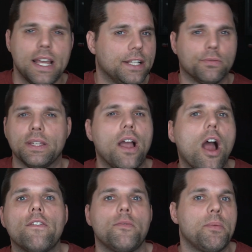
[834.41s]
It's really
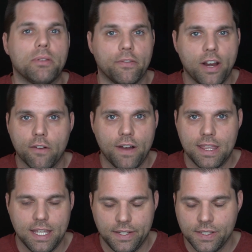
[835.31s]
hard for people to verify
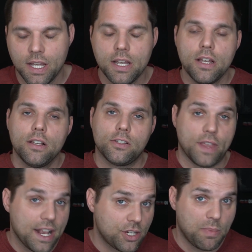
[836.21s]
things. So
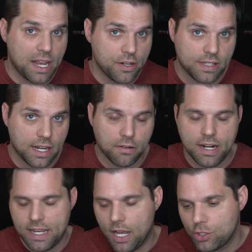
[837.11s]
that should be on your site
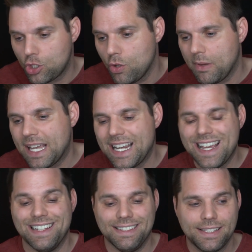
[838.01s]
already. Assuming it
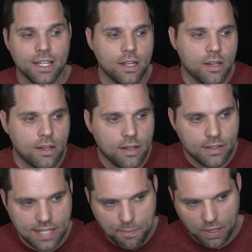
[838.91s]
is,
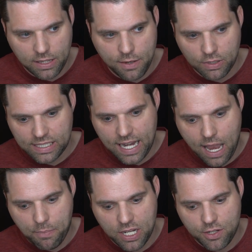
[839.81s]
typically what's going to
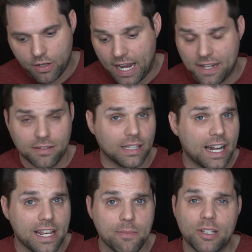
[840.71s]
happen is you're going to answer a
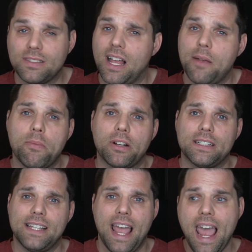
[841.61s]
lot of emails. A people are going
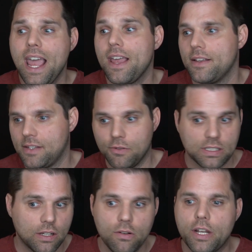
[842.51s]
to say, hey,
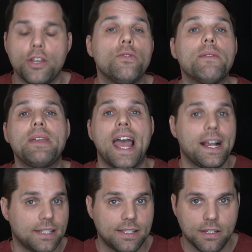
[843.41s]
so-and-so, can you give me
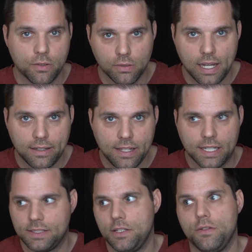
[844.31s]
access to Google
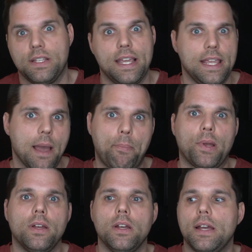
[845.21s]
Analytics? And you say,
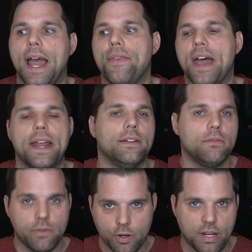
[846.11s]
yep. And then
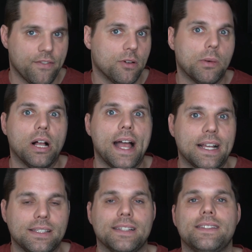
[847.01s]
you're giving them all
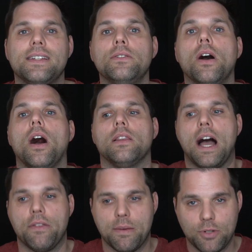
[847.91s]
access to
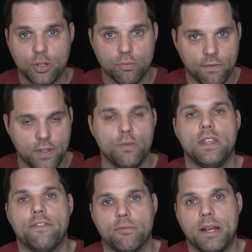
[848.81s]
allow them to review
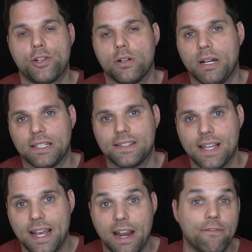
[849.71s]
the information about the
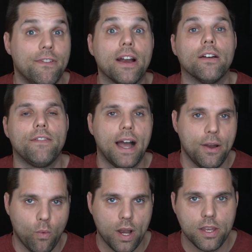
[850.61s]
site and verify
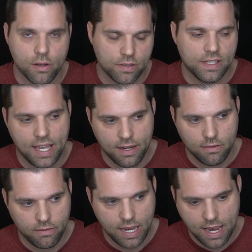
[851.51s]
what you're saying.
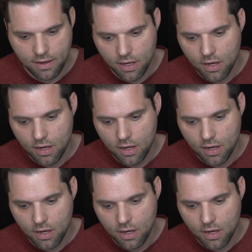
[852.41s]
Okay.